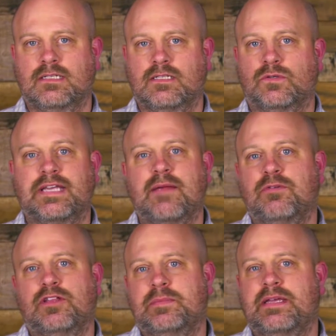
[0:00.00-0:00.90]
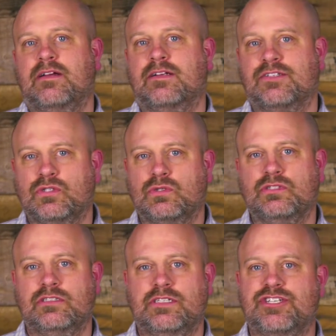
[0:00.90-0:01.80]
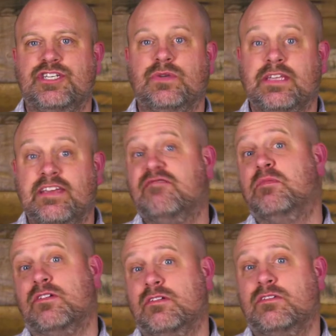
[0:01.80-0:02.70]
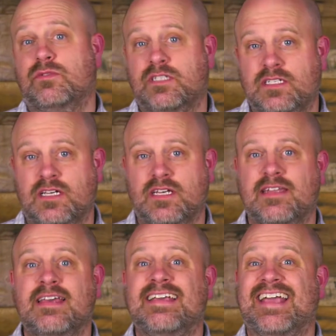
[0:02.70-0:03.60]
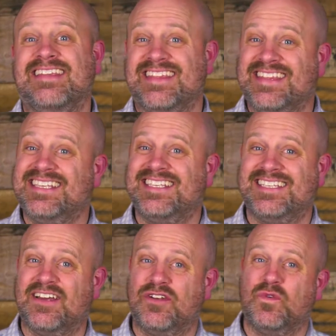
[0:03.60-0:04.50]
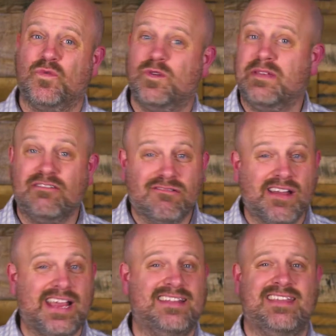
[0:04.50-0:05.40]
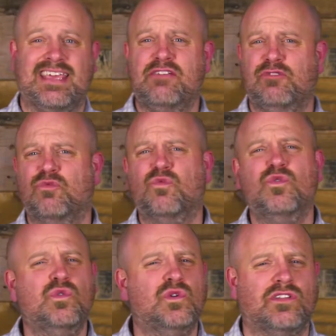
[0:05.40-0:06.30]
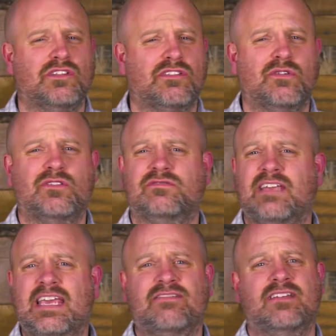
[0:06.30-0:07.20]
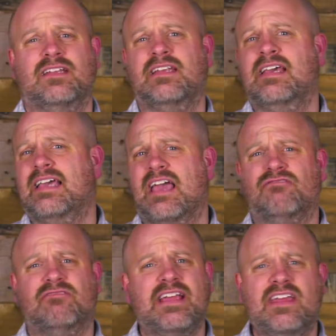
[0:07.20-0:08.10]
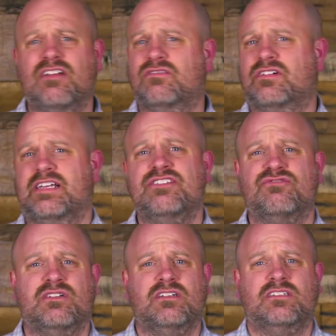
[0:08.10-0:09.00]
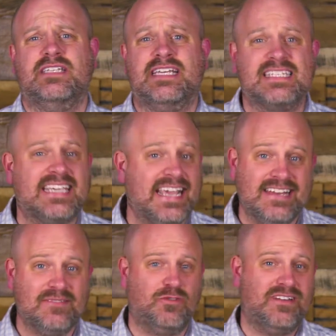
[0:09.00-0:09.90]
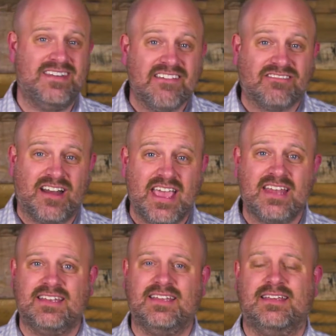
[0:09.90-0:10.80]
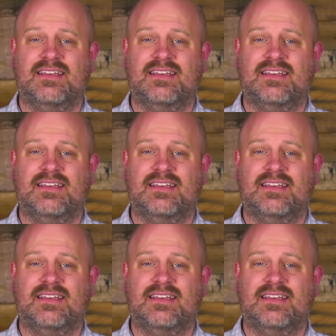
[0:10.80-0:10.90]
When Gabriel appeared and told her that she would give birth to a son and that this son would be great and that he would rule on the throne of David and reign over Israel and his kingdom would never end,